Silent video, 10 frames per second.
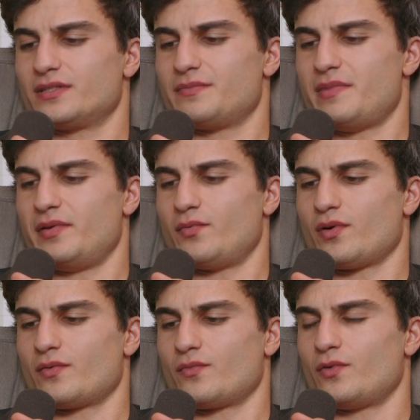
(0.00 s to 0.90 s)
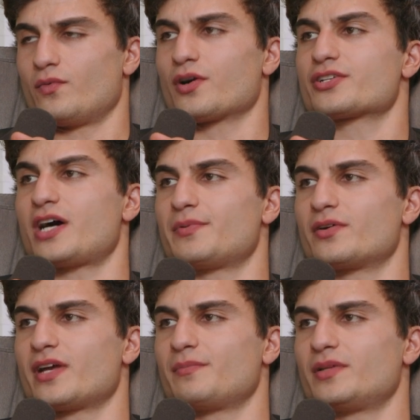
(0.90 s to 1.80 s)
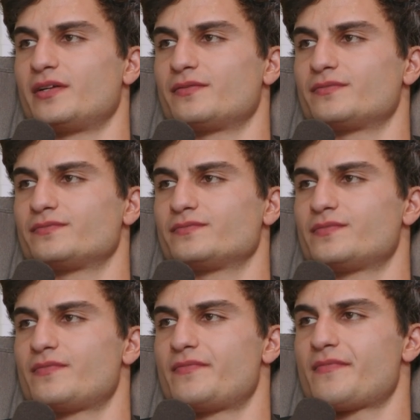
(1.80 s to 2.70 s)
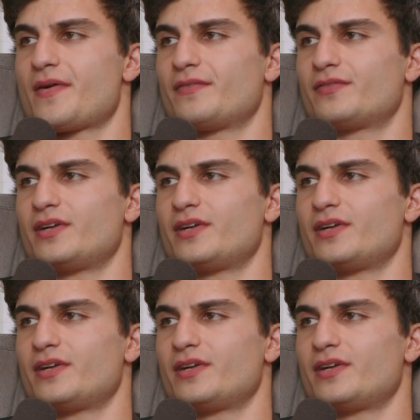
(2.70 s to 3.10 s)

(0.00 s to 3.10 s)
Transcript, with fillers: Maybe we'll workshop your game plan for